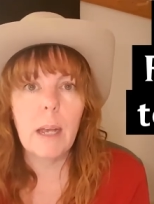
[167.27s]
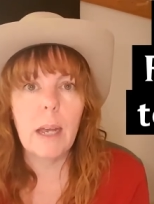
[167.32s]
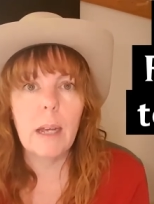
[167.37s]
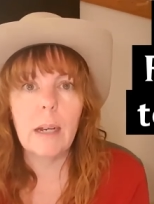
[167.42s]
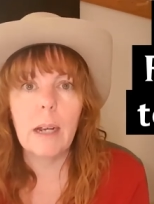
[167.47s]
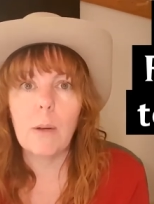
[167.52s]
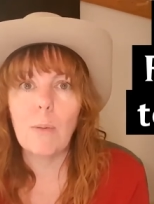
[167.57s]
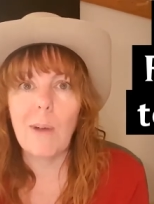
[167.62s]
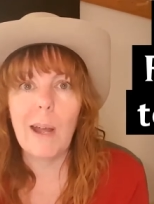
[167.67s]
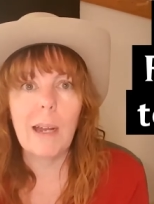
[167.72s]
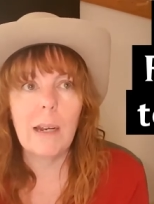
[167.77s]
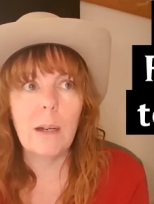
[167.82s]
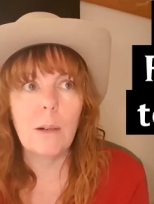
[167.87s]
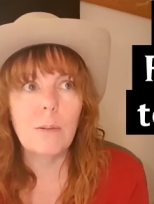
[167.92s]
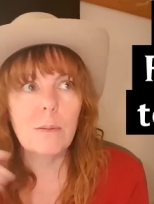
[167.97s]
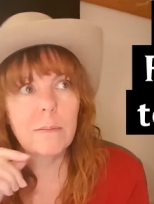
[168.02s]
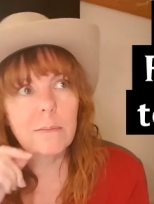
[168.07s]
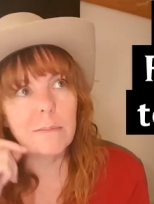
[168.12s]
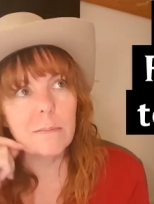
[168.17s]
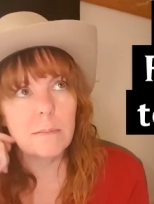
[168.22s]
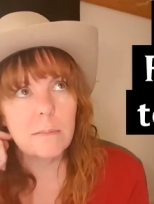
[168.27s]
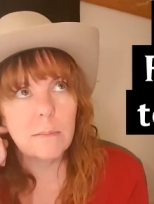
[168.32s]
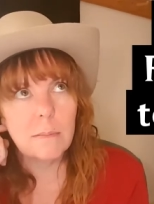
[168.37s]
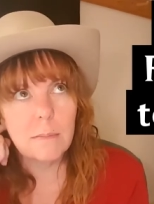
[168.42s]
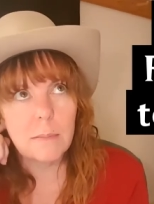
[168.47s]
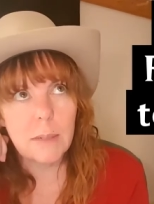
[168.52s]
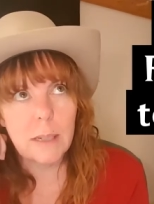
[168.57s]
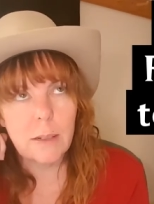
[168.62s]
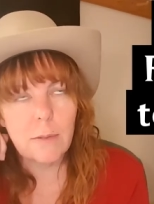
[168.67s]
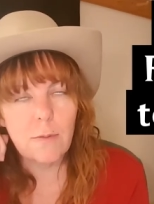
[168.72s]
and I ran out
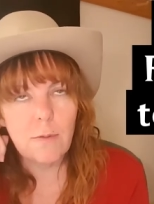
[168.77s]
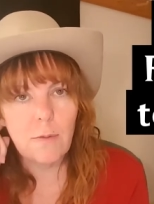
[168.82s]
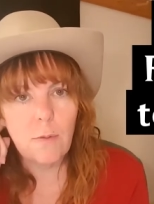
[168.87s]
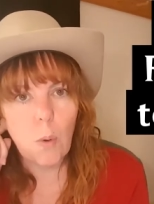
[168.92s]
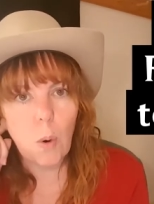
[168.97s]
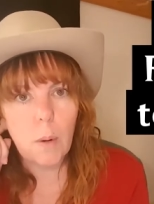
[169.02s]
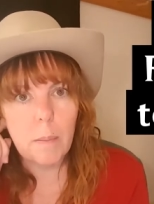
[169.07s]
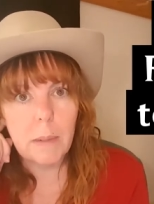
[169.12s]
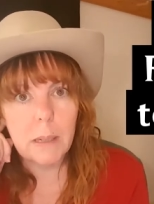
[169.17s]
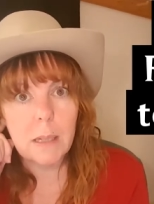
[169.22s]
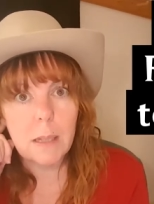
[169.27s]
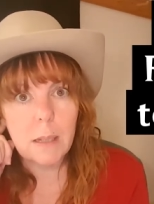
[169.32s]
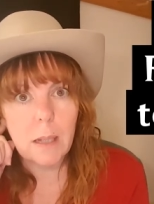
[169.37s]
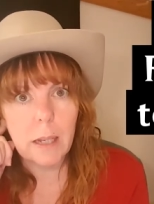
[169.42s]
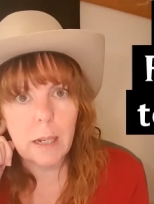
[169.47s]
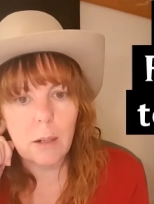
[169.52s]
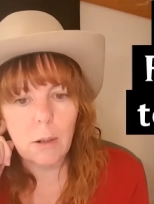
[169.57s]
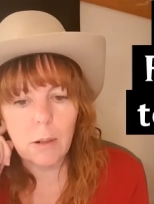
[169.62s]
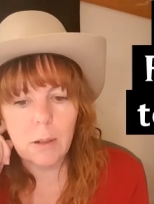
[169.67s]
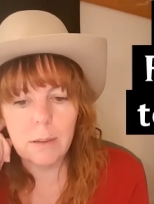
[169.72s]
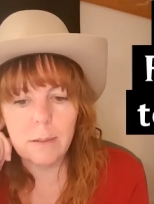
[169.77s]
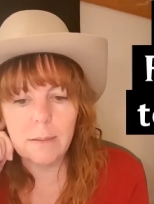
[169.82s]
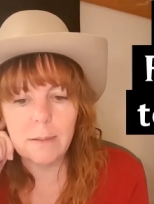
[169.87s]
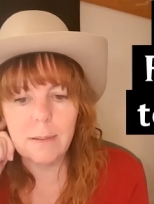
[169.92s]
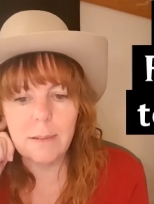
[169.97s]
like four months later.